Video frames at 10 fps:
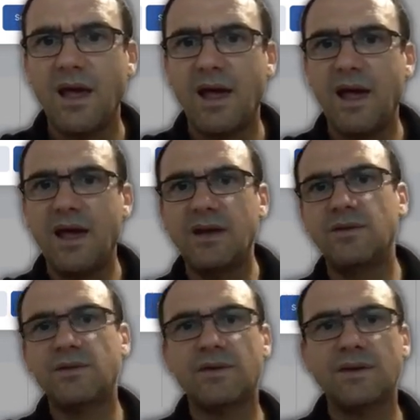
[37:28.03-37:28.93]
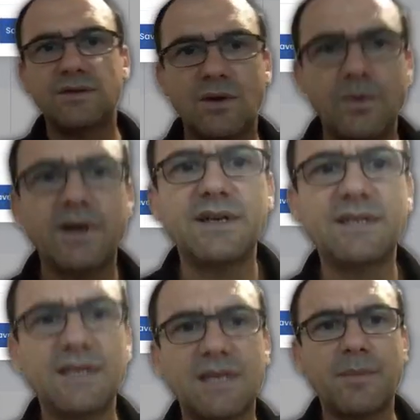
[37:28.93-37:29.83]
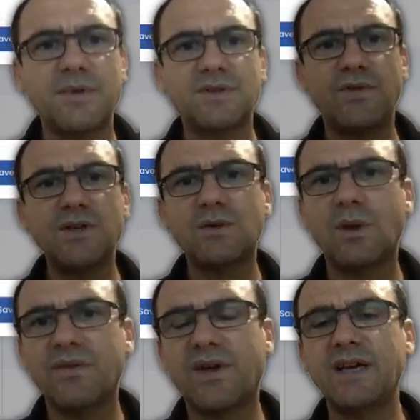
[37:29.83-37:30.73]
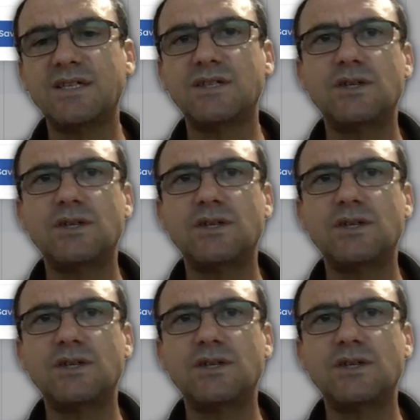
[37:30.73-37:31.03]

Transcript: And so we're going to set this up as first qualification